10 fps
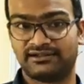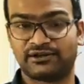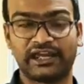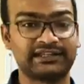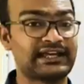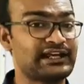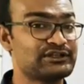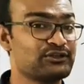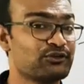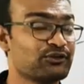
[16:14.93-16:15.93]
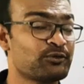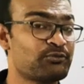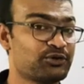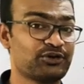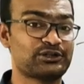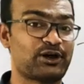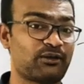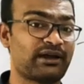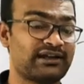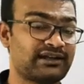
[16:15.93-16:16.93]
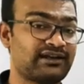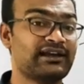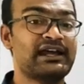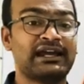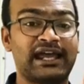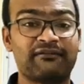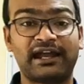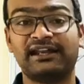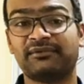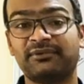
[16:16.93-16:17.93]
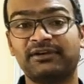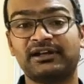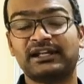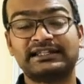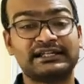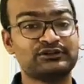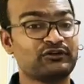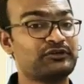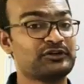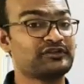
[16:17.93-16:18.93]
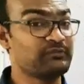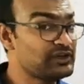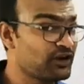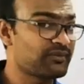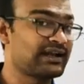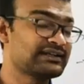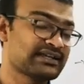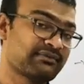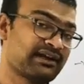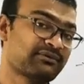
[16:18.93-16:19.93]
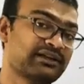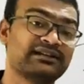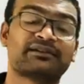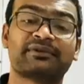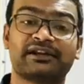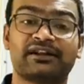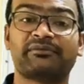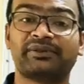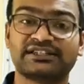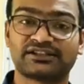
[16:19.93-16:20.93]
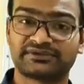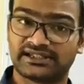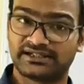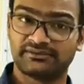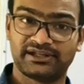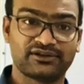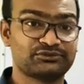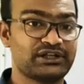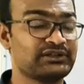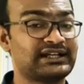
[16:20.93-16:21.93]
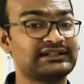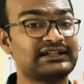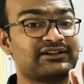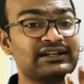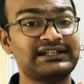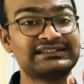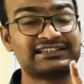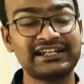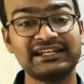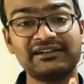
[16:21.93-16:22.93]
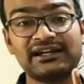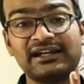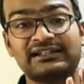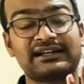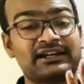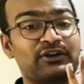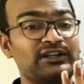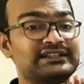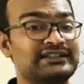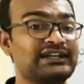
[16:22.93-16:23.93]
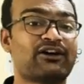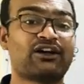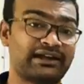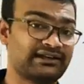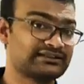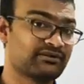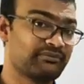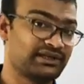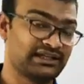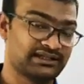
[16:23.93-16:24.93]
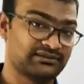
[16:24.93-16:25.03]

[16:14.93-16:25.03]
Okay, there is no fourth orbital available. There is no fourth p orbital is available in the particular piece of cell, because we know there are only three orbitals of p.